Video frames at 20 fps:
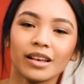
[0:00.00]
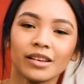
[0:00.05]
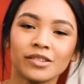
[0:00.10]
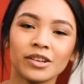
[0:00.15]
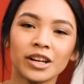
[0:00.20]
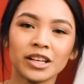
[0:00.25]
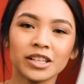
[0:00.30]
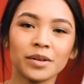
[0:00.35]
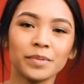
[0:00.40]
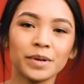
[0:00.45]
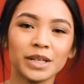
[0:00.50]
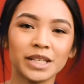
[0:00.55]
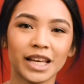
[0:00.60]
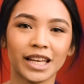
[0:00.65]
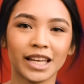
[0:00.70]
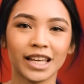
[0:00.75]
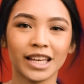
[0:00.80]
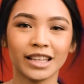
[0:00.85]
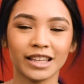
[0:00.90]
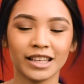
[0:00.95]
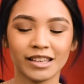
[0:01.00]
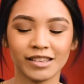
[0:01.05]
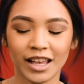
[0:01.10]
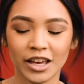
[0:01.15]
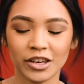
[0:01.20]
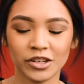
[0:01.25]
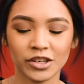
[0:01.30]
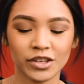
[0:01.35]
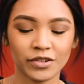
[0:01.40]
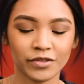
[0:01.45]
so next I'll be taking these
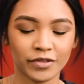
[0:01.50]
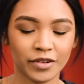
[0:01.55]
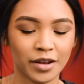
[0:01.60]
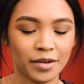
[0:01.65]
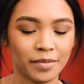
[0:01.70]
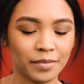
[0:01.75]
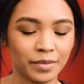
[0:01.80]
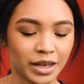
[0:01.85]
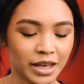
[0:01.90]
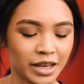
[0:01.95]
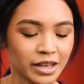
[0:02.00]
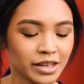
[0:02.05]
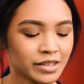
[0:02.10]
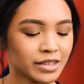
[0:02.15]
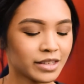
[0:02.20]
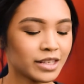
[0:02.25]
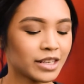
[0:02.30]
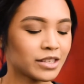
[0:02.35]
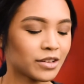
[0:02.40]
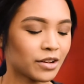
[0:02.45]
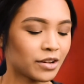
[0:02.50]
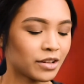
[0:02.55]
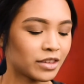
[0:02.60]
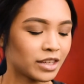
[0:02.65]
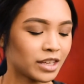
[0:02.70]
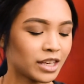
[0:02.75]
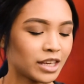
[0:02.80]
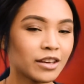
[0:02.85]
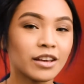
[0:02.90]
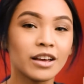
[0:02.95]
lashes from Kiss. These are
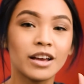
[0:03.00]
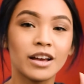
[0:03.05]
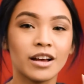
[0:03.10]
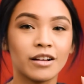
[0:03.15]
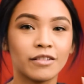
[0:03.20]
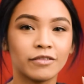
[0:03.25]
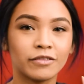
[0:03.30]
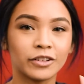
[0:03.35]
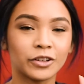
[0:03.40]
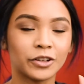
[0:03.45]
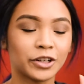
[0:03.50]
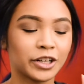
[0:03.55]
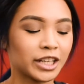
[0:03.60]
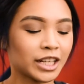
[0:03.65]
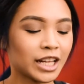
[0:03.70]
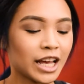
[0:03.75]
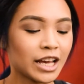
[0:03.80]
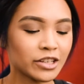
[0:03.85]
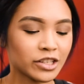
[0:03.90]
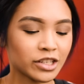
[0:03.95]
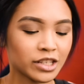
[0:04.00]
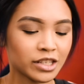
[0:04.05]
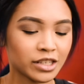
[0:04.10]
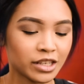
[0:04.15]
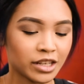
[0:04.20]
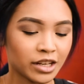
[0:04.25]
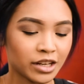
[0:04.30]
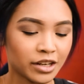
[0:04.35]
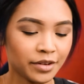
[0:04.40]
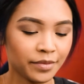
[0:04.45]
the flirty lashes
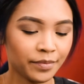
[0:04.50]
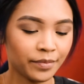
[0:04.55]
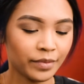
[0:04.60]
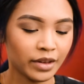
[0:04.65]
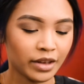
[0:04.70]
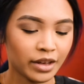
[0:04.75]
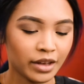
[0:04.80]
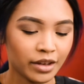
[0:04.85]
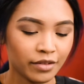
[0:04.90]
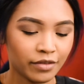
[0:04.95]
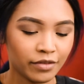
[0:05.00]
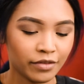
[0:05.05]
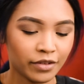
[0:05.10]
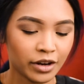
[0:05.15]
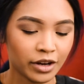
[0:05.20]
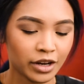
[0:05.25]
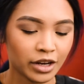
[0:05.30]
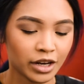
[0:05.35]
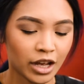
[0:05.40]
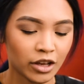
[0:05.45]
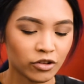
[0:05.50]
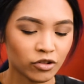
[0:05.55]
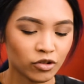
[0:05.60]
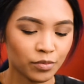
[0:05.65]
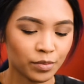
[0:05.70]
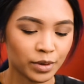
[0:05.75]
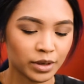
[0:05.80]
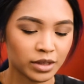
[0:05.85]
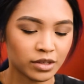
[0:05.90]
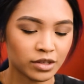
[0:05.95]
here. Very natural,
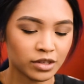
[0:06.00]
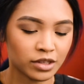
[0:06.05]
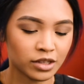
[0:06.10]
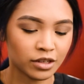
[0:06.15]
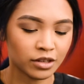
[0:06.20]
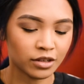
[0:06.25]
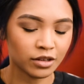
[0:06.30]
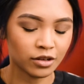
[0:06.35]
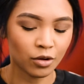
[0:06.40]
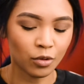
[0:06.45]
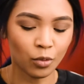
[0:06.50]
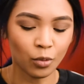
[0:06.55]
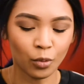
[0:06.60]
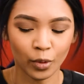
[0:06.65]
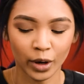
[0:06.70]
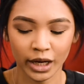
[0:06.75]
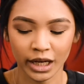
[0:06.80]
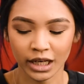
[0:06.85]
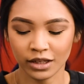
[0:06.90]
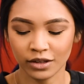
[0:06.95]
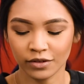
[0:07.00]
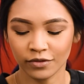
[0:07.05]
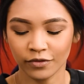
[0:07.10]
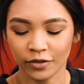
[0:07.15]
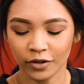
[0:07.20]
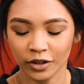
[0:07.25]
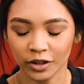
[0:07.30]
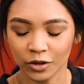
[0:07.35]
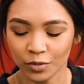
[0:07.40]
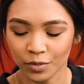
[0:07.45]
but still quite
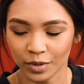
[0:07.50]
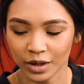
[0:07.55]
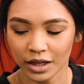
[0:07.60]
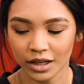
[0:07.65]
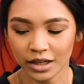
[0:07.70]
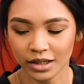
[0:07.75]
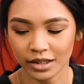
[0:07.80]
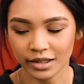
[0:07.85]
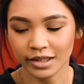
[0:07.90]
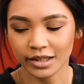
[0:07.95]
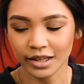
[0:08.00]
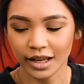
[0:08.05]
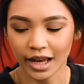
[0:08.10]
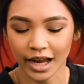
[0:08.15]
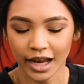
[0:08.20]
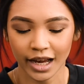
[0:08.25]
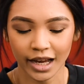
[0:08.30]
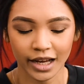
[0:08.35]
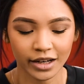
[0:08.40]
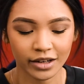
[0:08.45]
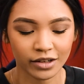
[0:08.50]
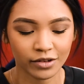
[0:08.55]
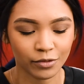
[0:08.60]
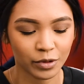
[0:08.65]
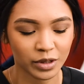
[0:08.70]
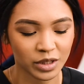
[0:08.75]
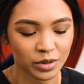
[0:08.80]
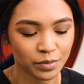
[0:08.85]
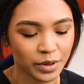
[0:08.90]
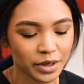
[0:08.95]
voluminous and
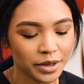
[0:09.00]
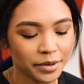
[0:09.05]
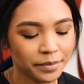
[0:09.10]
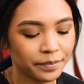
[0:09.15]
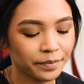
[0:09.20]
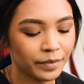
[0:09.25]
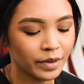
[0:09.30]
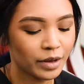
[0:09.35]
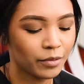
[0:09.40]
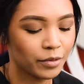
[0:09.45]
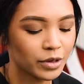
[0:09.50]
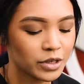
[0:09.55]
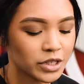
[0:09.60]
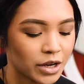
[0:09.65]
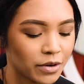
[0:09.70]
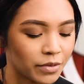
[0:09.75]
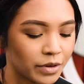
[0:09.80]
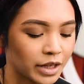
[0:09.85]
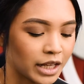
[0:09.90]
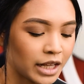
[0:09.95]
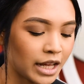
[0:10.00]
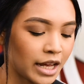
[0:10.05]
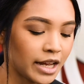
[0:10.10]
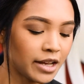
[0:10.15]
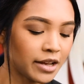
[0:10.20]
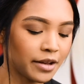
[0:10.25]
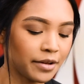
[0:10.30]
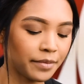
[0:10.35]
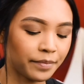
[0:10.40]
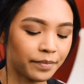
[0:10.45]
wispy, which I really
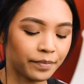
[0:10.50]
like.